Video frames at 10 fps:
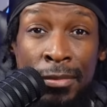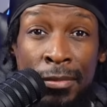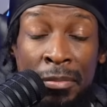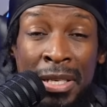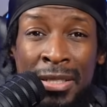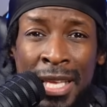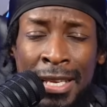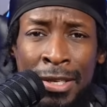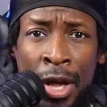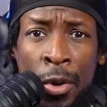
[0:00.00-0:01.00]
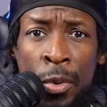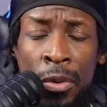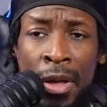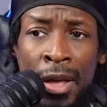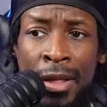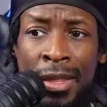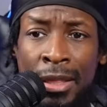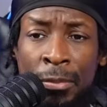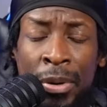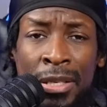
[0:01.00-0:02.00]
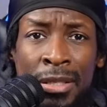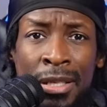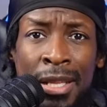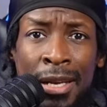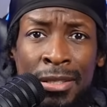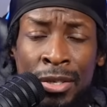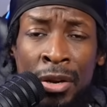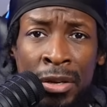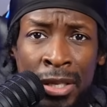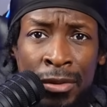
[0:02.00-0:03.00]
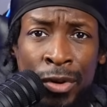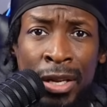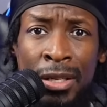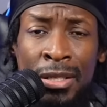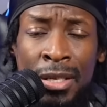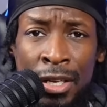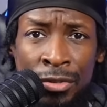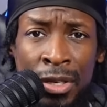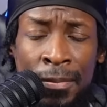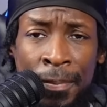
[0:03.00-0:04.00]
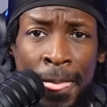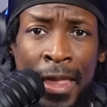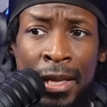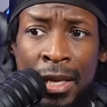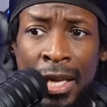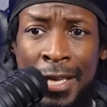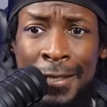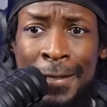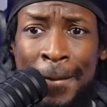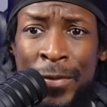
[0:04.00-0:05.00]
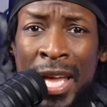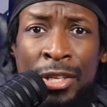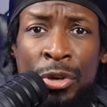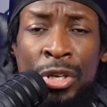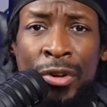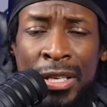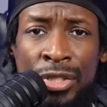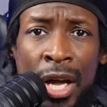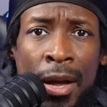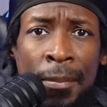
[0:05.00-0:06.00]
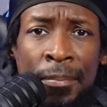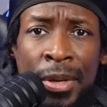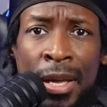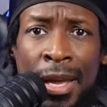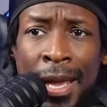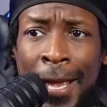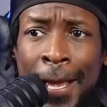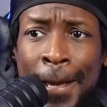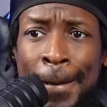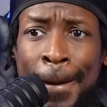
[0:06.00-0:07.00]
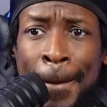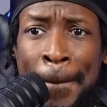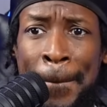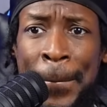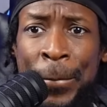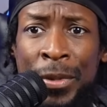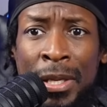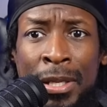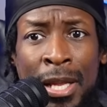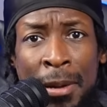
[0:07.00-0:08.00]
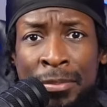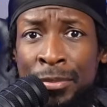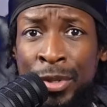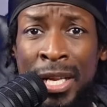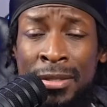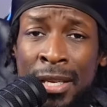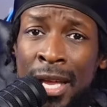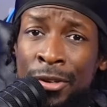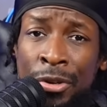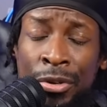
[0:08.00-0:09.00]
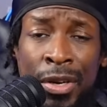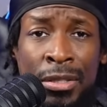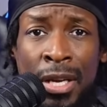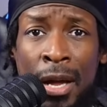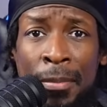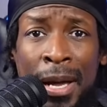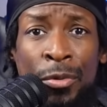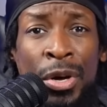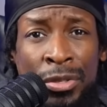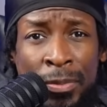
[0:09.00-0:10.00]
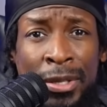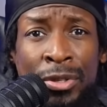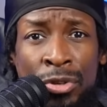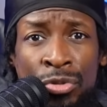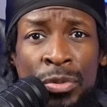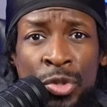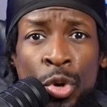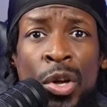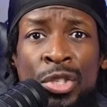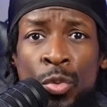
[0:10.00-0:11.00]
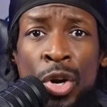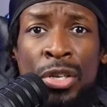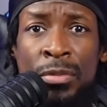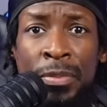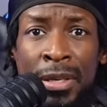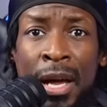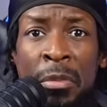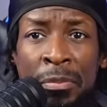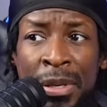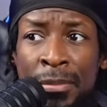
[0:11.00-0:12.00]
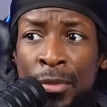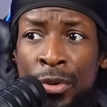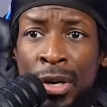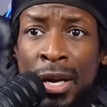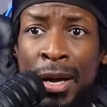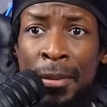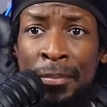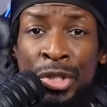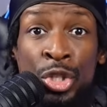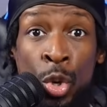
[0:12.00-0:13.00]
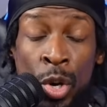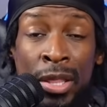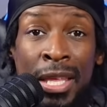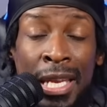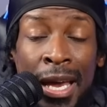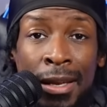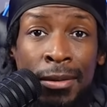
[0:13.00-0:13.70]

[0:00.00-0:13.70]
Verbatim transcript: Because they know that the president that is currently running this country is not doing a great job. And um, and I'm when I say not doing a great job, I was about to use some choice words, but I'm gonna be more um, mature than that.